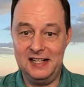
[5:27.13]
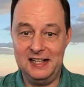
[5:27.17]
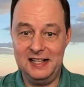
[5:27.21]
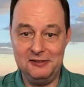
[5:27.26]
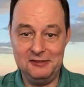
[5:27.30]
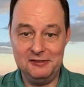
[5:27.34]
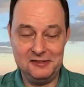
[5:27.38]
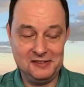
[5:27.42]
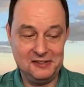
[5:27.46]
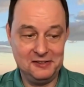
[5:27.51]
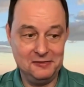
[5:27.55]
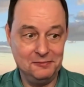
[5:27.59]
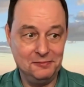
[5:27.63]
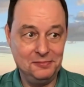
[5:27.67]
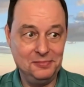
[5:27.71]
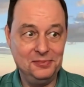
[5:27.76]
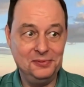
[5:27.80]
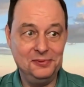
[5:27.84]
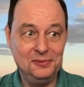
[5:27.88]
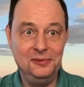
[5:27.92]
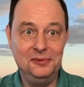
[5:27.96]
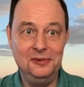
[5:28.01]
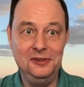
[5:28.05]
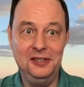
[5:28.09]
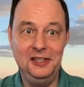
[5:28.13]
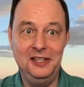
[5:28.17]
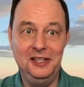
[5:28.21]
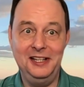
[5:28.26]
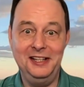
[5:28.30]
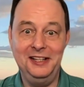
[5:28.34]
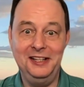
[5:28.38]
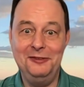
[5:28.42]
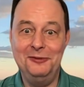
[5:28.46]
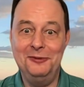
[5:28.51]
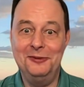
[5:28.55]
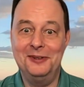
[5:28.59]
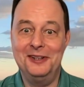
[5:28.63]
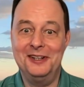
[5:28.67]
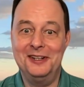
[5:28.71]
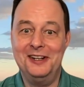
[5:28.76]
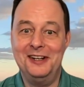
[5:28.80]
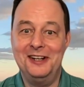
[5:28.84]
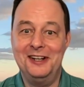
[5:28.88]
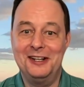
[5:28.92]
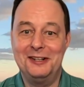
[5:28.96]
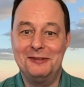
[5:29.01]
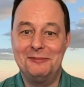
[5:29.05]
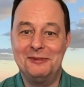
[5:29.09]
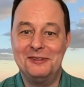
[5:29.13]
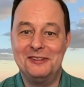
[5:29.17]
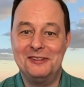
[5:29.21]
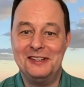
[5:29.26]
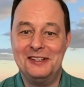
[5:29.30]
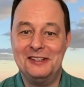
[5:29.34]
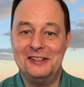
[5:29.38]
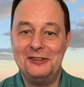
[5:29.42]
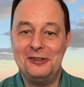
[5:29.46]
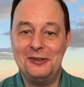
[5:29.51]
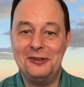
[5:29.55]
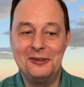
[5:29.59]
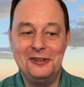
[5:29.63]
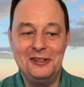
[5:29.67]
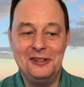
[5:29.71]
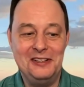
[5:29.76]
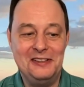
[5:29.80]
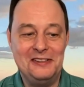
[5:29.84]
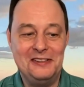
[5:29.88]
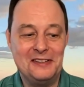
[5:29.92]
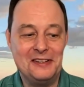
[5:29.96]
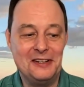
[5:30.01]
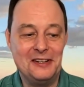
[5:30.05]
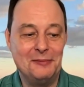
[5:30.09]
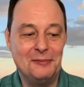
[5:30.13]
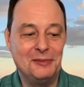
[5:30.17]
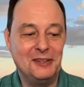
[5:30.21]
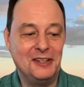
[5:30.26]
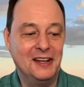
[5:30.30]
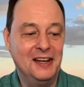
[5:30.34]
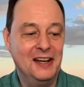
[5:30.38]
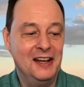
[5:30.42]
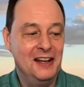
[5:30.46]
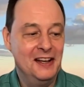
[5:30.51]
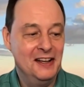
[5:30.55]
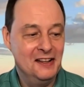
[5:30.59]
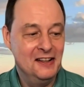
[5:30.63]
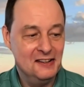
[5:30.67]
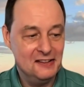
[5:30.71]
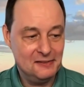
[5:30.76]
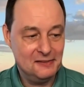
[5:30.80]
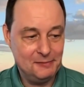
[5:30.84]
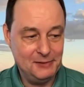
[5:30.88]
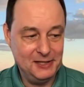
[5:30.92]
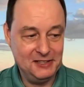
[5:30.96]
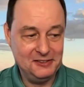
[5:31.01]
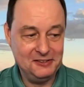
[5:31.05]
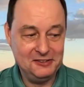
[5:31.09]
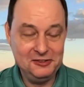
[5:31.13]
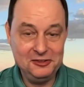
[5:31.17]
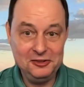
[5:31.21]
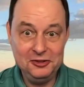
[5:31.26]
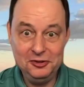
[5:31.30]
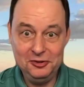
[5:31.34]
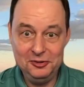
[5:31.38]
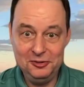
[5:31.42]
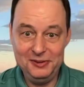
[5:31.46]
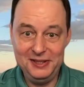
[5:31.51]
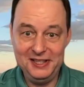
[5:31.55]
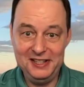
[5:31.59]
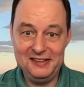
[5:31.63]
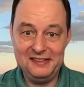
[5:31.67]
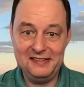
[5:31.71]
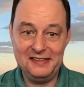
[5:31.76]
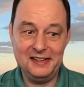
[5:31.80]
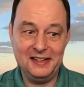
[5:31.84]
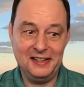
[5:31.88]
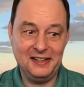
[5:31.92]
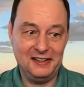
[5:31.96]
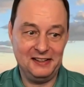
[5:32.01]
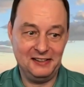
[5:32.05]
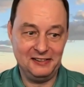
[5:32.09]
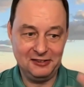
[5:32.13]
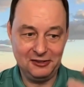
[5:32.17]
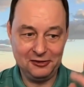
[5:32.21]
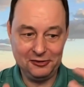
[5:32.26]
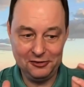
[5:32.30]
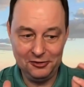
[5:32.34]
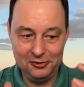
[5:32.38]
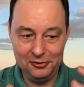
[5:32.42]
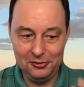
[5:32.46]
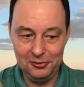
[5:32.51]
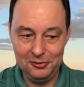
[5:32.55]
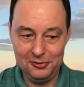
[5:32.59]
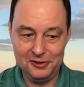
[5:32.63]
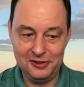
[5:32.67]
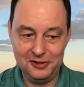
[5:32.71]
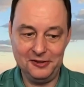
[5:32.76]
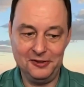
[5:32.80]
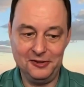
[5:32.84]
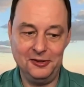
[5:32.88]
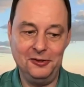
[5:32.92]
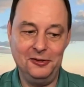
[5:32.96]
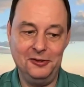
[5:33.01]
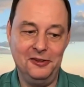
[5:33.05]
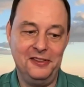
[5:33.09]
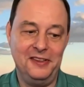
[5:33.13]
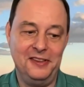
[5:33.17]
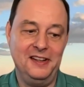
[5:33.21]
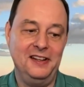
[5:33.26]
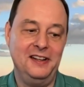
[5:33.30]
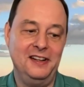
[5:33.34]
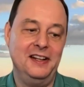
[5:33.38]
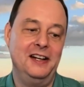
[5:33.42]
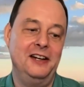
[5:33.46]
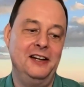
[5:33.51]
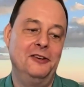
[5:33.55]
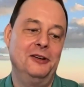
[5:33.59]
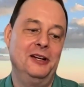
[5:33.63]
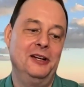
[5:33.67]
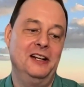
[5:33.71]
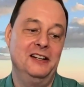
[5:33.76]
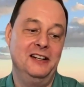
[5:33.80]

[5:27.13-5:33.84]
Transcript: And I was completely 100% totally stumped, spent two weeks on it, tore the whole thing down.